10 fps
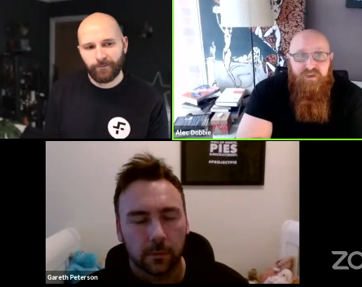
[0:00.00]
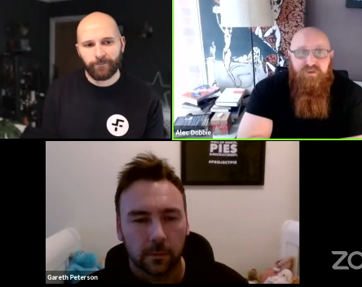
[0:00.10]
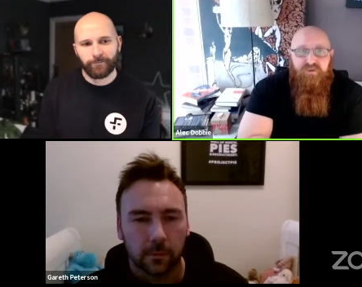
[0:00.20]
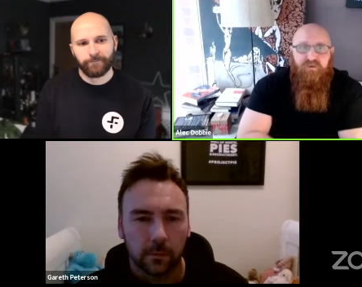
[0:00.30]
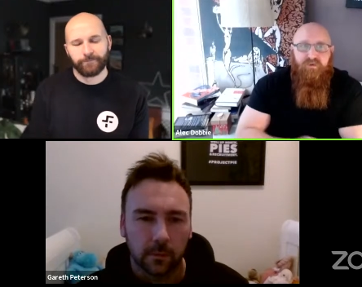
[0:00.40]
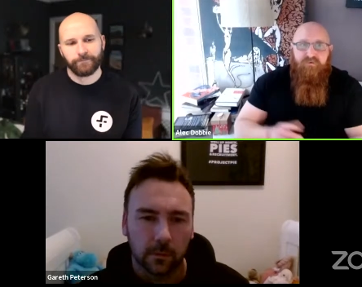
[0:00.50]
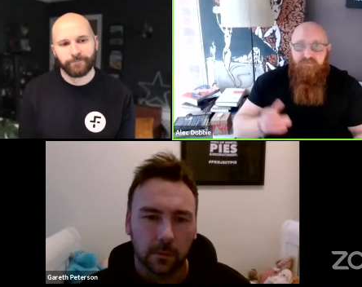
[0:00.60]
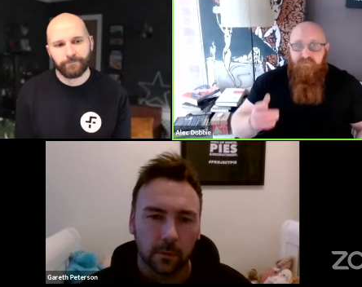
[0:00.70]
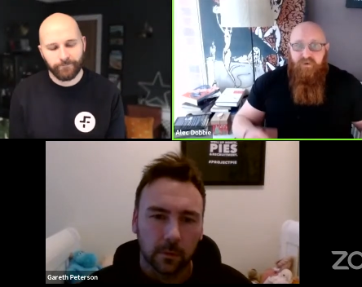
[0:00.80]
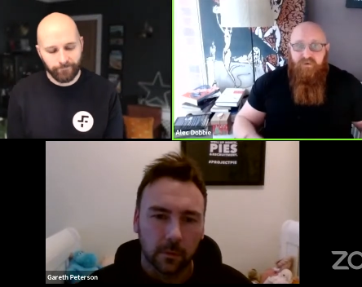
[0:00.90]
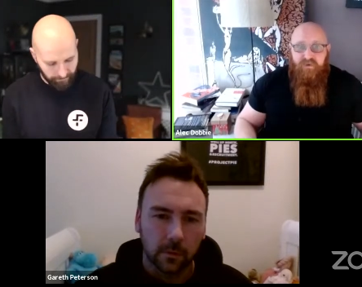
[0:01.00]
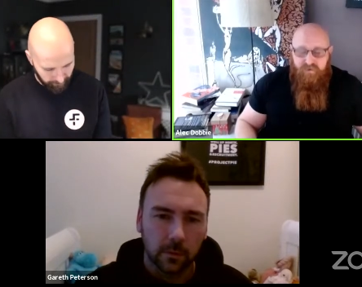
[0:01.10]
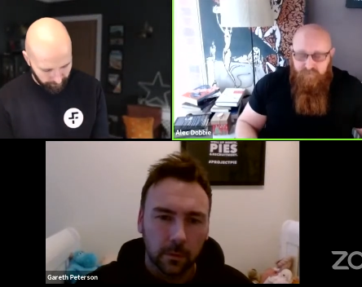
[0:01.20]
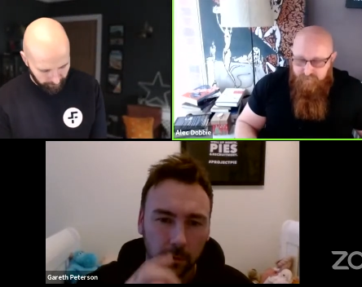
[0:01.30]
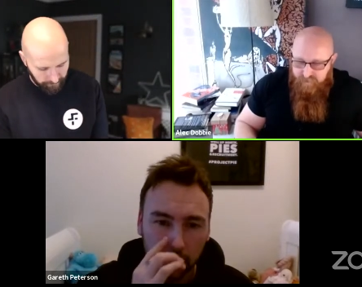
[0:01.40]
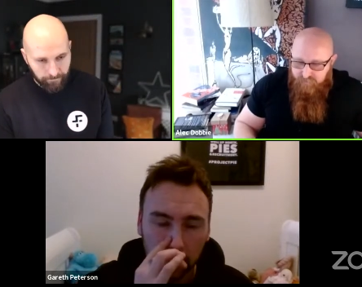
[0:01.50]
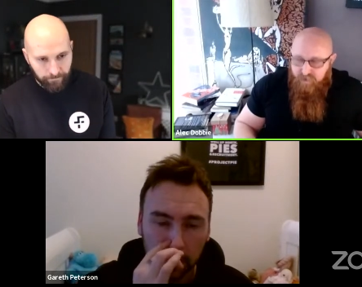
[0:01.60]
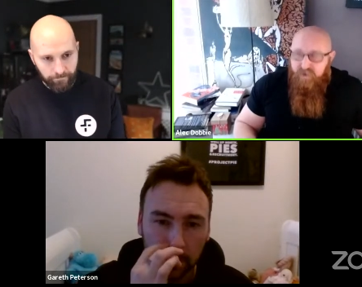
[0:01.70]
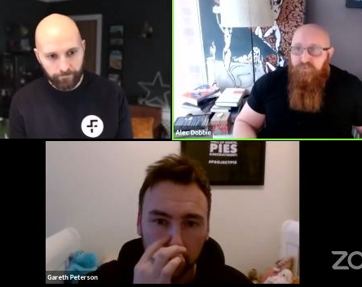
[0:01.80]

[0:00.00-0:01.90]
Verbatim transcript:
Speaker 1: there just that you, go made me think of